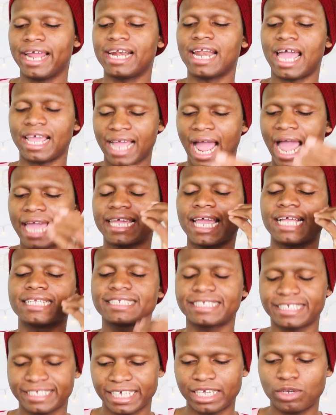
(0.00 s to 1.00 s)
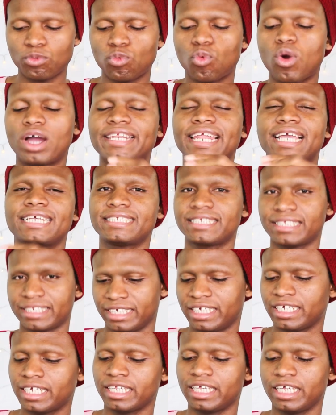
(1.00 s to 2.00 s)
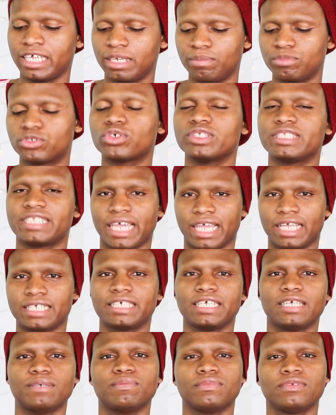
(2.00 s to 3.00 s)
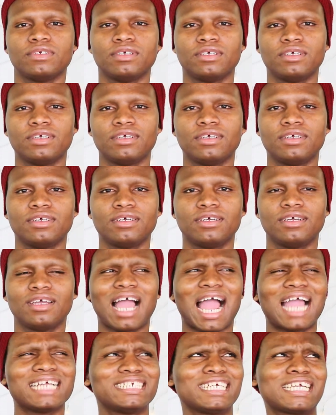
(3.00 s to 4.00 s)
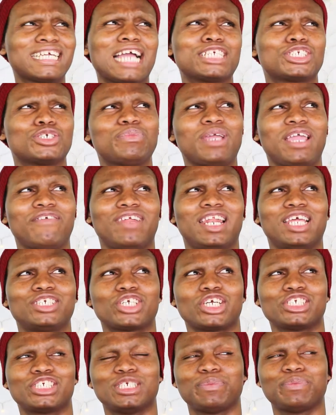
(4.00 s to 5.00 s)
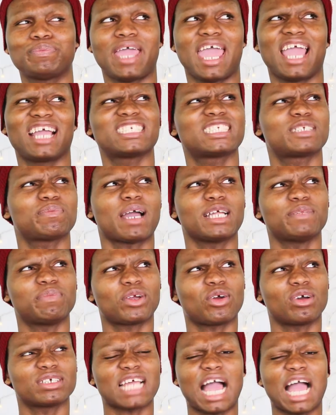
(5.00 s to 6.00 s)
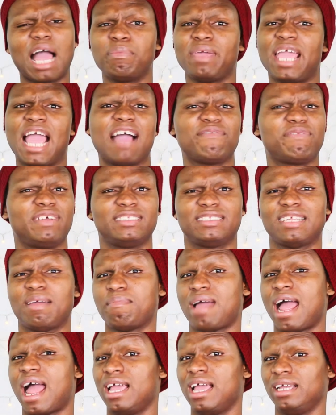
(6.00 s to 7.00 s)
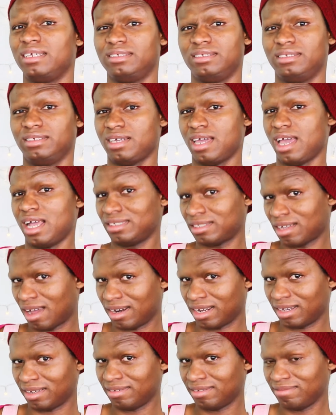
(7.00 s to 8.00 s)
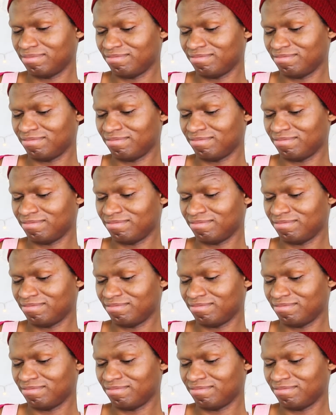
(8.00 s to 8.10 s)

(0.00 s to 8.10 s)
Like, I can see what they see in him to date him. I think I should be a relationship expert because I'll be having them ideas, honey.